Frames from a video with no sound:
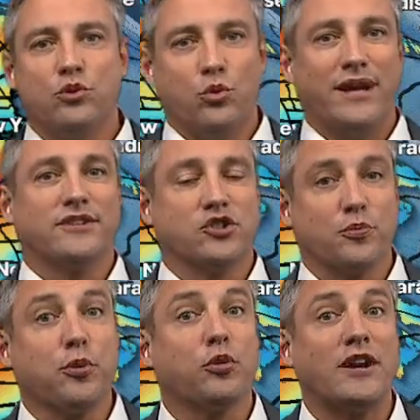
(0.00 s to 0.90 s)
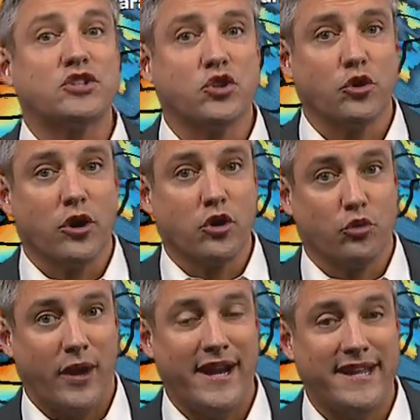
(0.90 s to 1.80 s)
winds or pressure
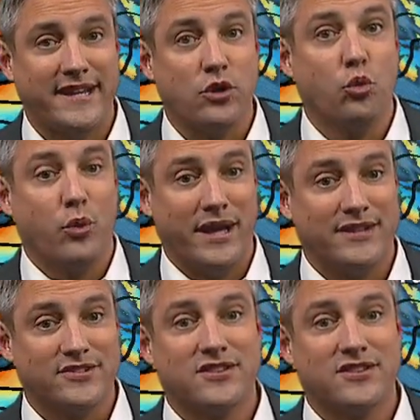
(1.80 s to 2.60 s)
gradient winds.